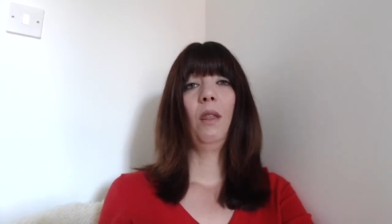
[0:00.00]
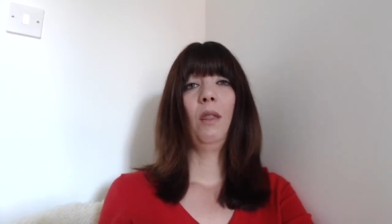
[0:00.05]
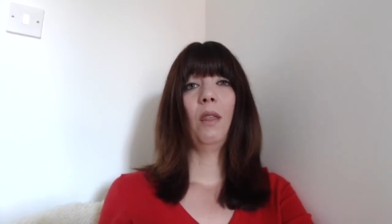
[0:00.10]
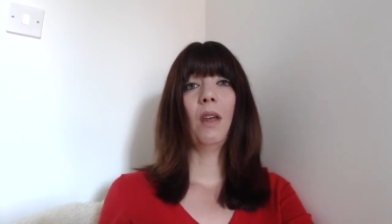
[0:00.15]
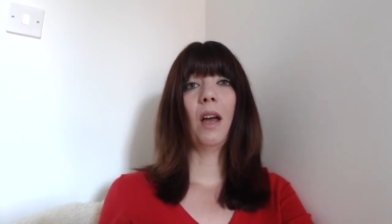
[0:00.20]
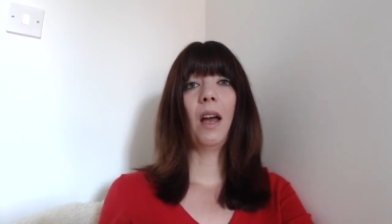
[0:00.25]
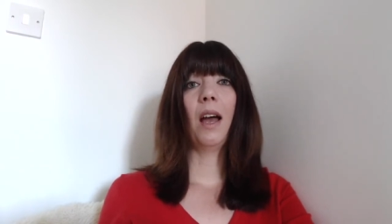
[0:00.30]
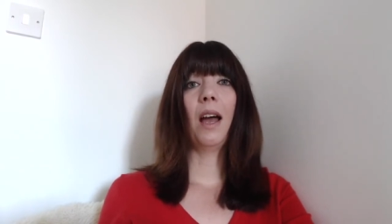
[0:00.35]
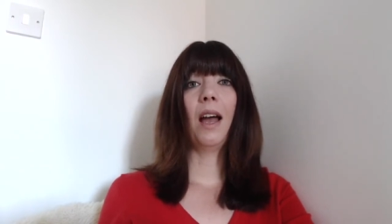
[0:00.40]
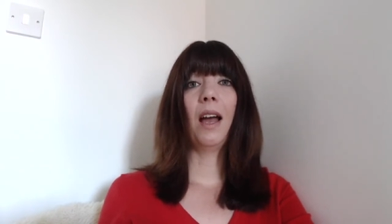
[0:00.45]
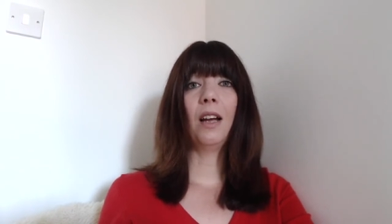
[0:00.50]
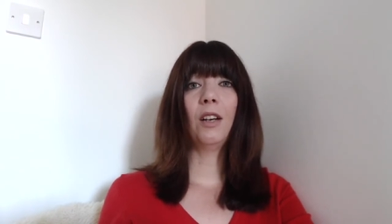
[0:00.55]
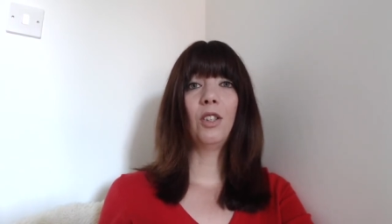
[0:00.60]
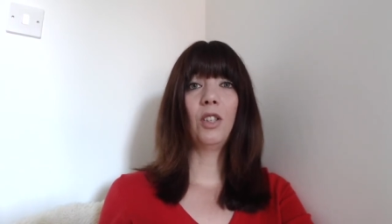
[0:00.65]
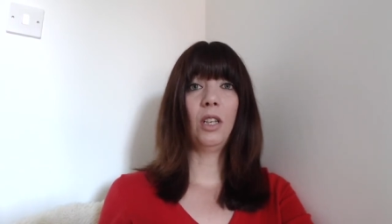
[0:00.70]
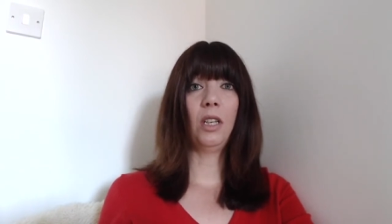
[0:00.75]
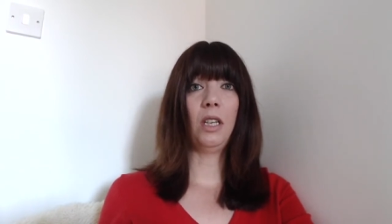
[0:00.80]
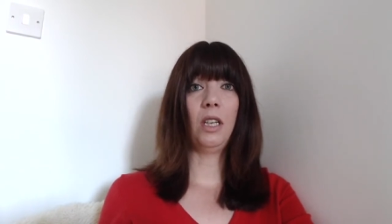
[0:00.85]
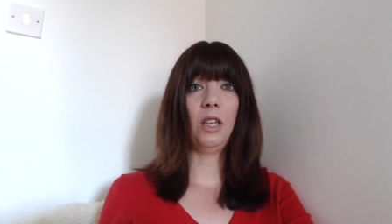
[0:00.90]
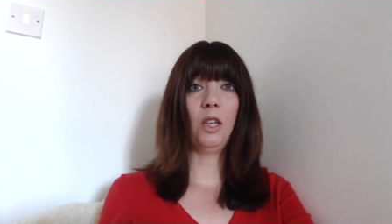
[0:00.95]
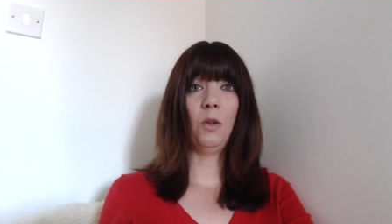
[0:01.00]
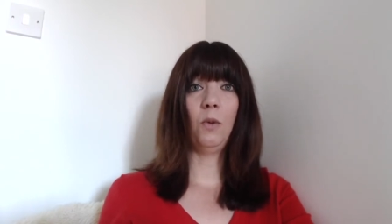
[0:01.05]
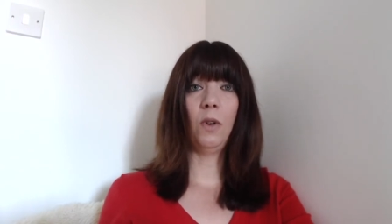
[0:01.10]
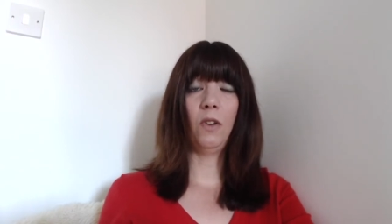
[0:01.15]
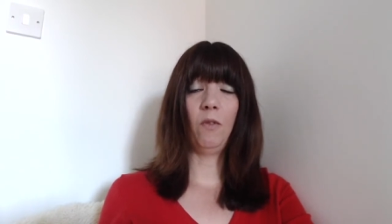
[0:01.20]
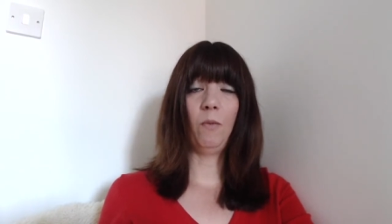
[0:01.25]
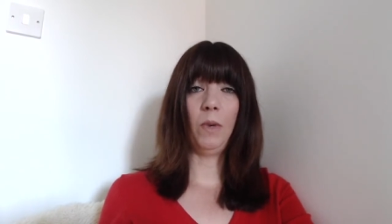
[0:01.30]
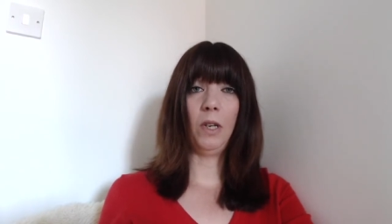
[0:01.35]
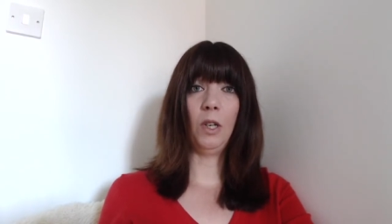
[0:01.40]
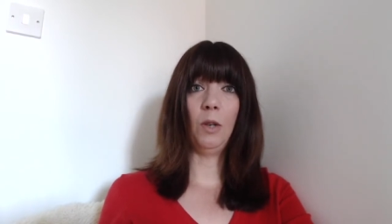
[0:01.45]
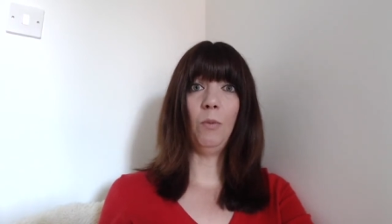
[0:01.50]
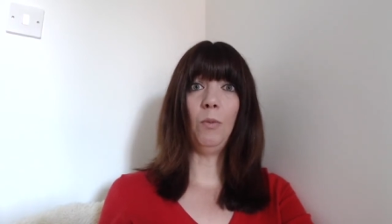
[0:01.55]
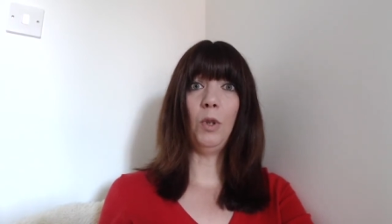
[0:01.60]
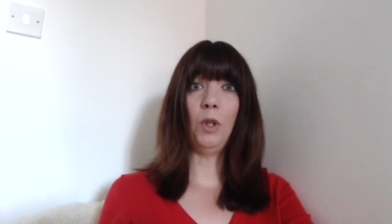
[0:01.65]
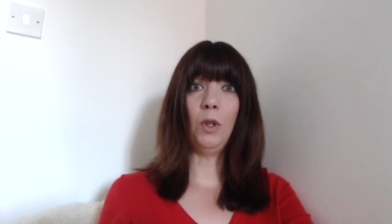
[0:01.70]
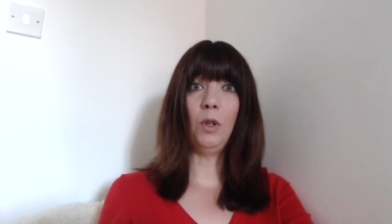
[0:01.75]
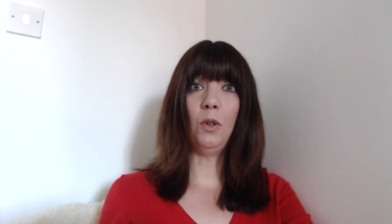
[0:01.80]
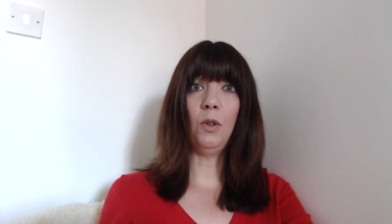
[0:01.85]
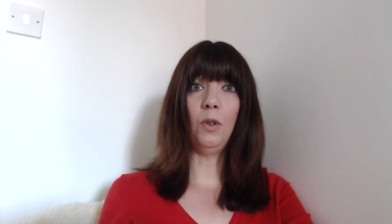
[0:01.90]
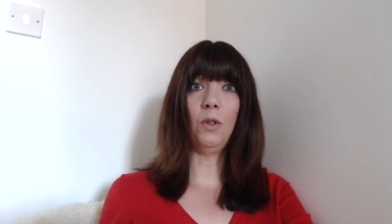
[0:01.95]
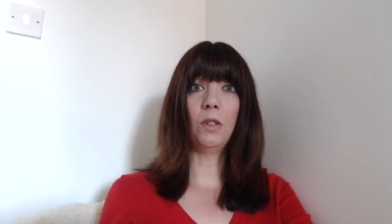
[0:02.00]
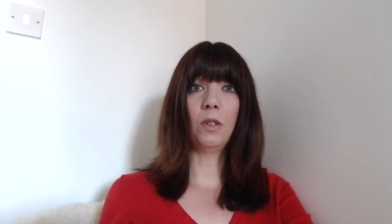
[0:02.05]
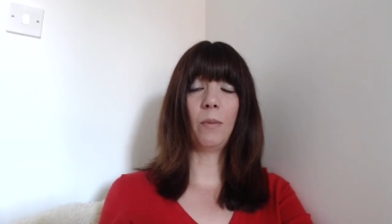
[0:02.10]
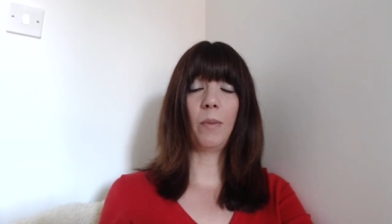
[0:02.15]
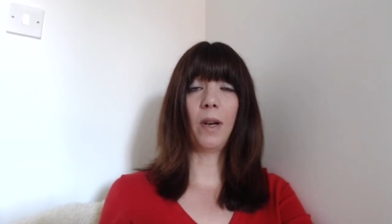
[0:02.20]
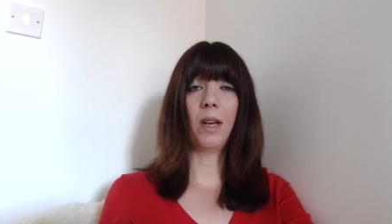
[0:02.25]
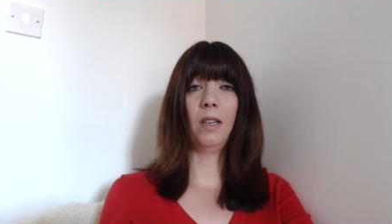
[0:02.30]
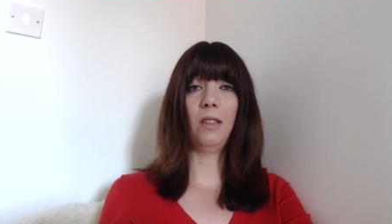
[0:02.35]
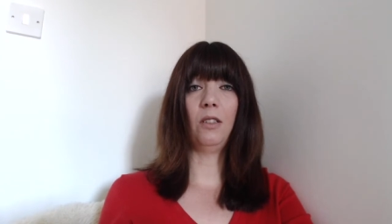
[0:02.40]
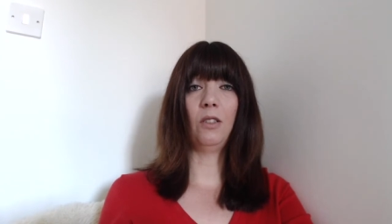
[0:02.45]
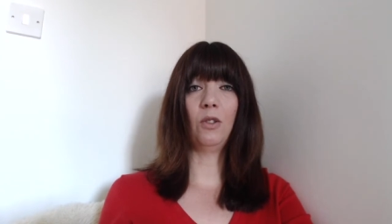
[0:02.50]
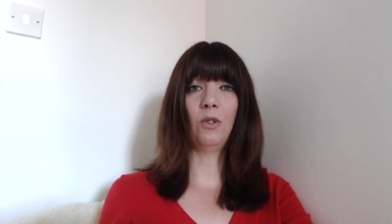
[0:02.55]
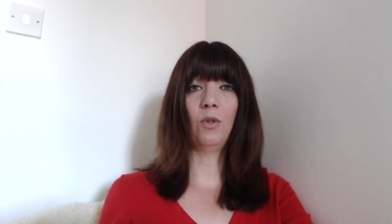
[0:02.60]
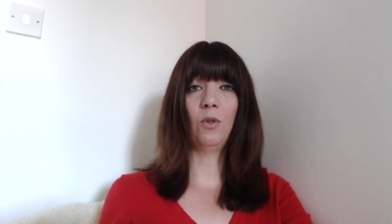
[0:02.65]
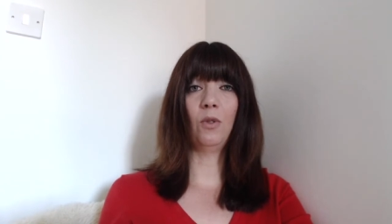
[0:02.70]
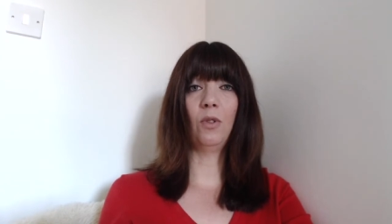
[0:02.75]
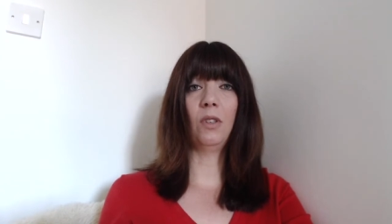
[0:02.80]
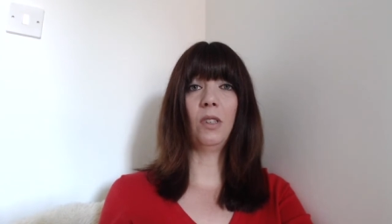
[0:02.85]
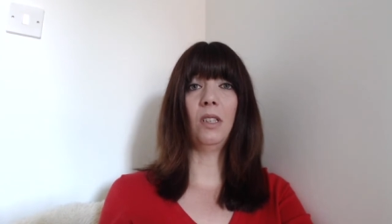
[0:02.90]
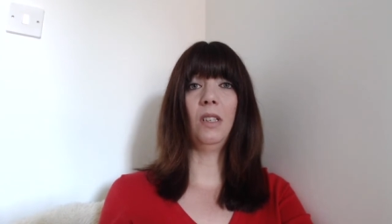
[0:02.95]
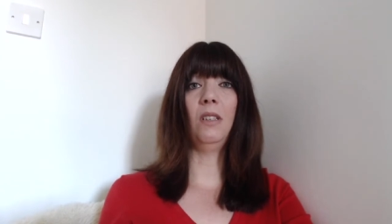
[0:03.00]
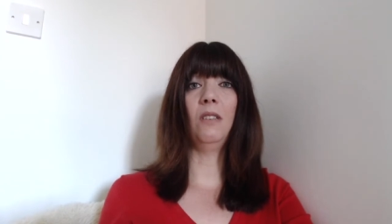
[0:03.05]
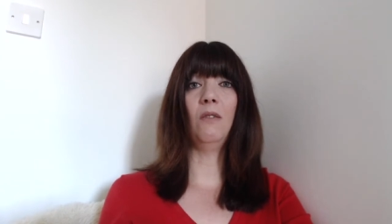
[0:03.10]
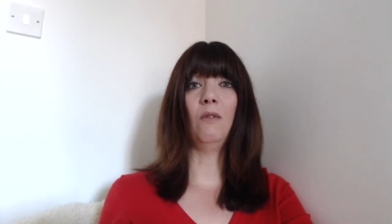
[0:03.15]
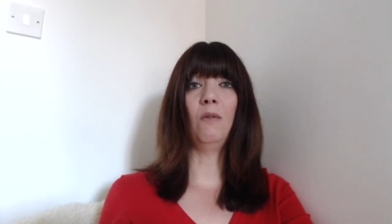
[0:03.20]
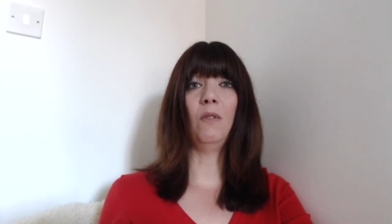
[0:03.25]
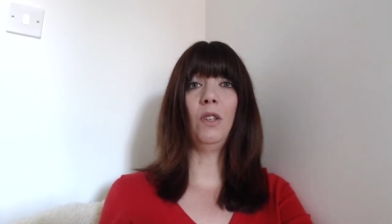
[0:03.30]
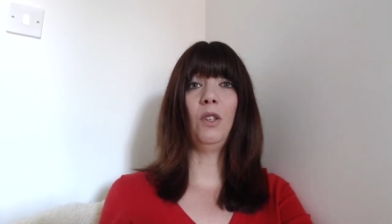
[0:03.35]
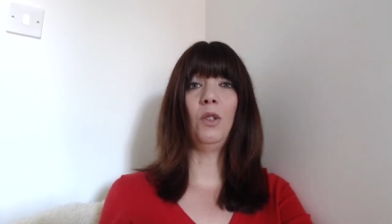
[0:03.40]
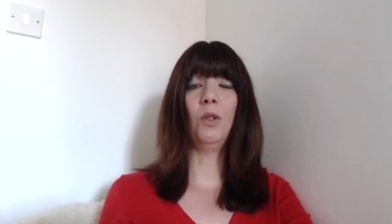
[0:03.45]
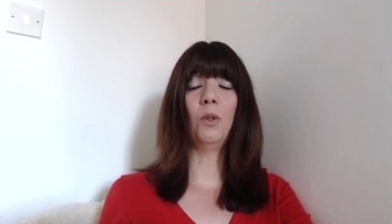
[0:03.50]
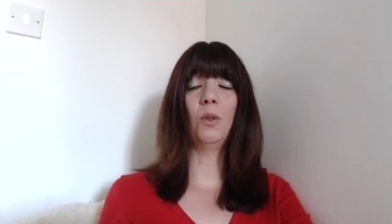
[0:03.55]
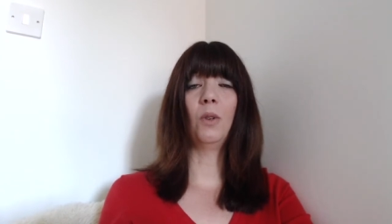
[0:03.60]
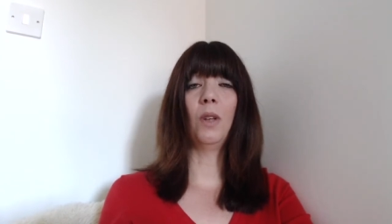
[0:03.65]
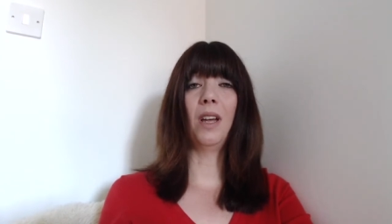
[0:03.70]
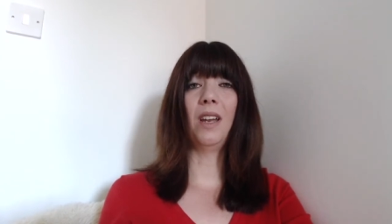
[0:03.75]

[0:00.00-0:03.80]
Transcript: that actually you have been abused by a disordered individual